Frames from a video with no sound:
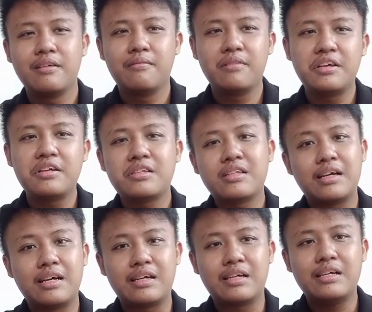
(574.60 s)
We use
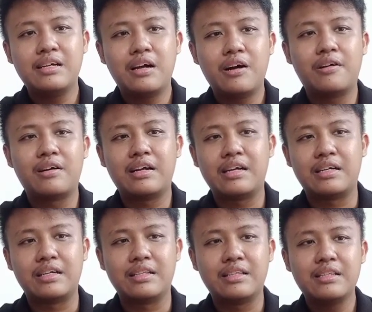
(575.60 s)
a or
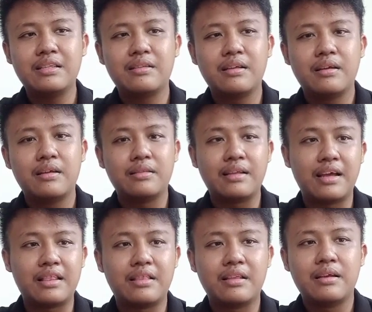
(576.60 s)
an
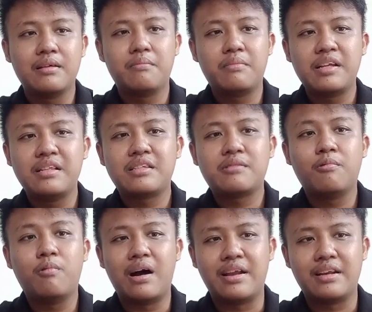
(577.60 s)
that means
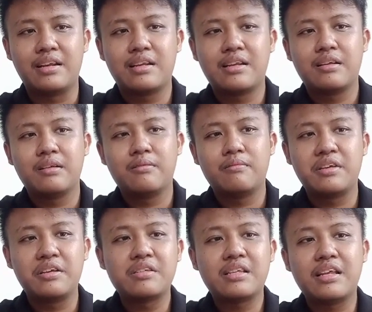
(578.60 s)
one.
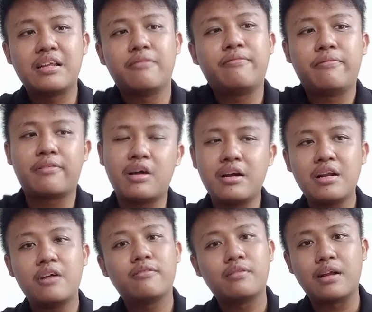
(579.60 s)
We use in a front
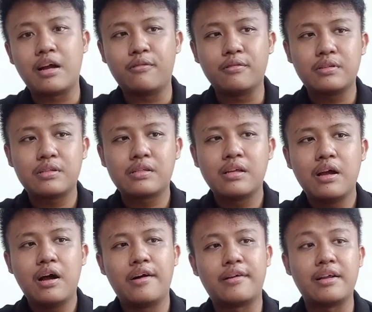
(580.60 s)
of nouns
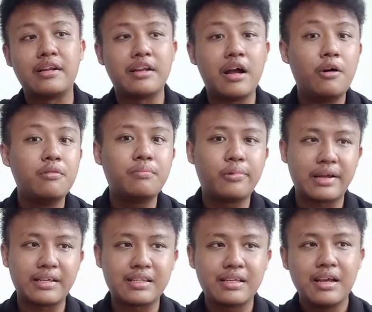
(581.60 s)
or a noun
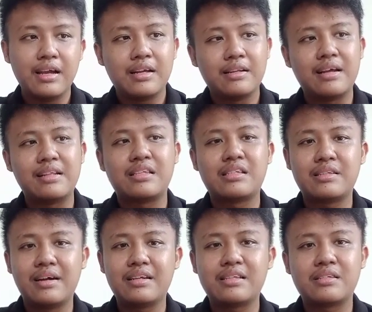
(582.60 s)
phrase that
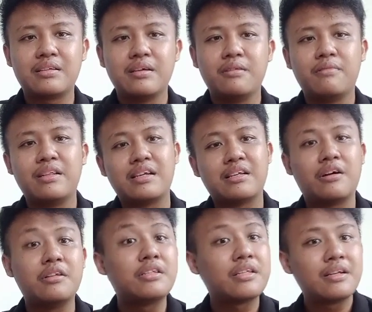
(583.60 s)
starts with a
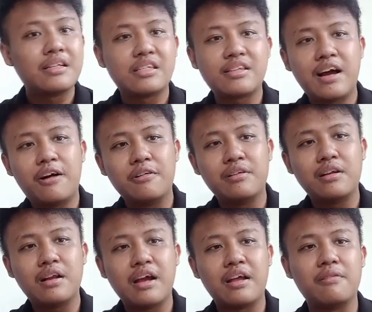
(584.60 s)
consonant
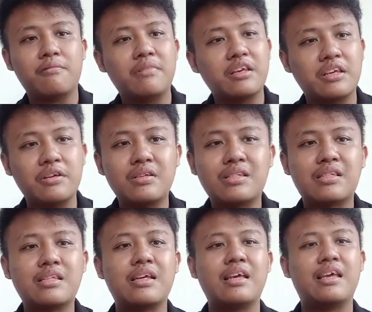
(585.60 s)
sound, and we use